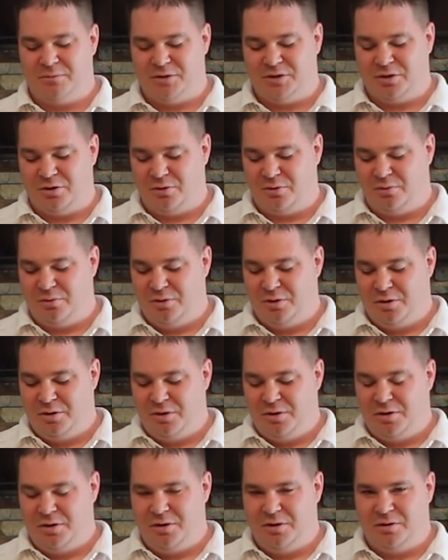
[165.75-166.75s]
So
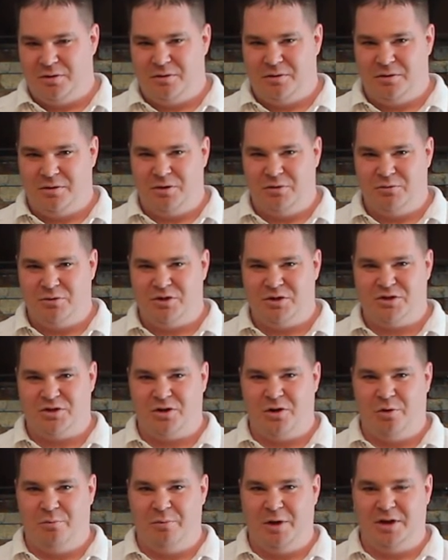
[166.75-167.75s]
you would
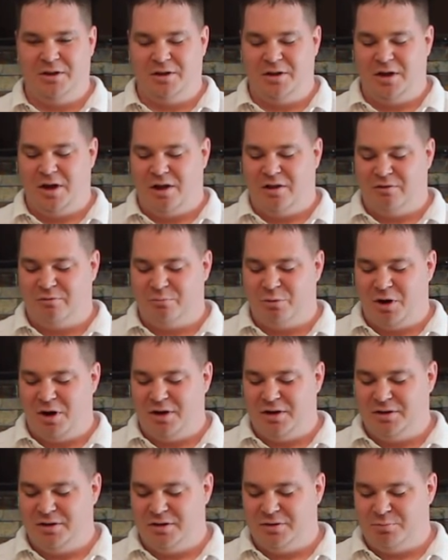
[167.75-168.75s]
just omit the olive
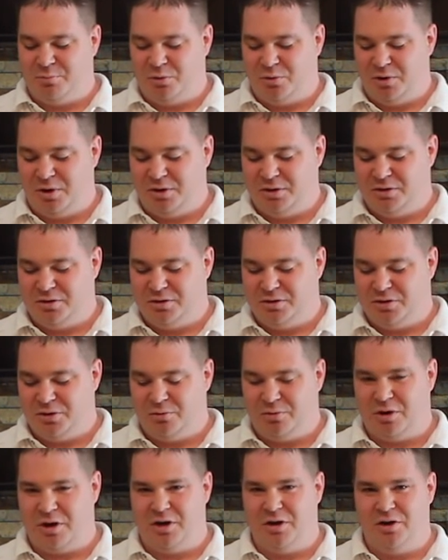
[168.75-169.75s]
brine at this point.
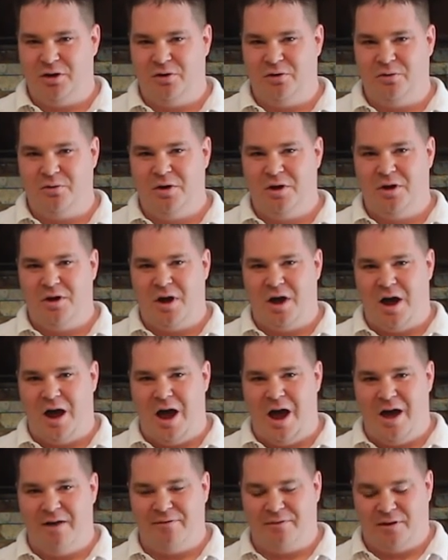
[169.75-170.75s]
So we're going to do a
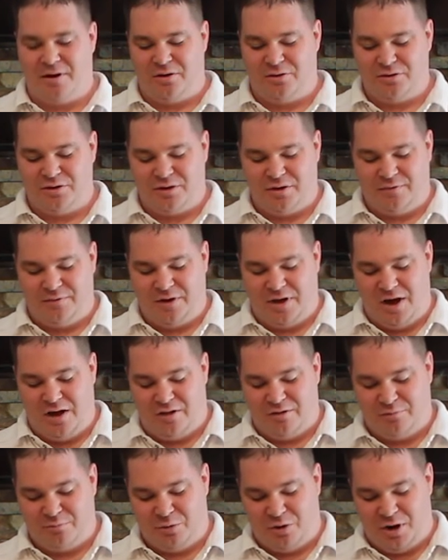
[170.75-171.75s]
half ounce of the
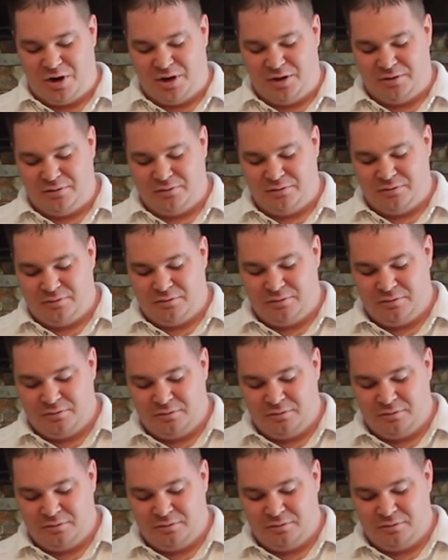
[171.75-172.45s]
olive brine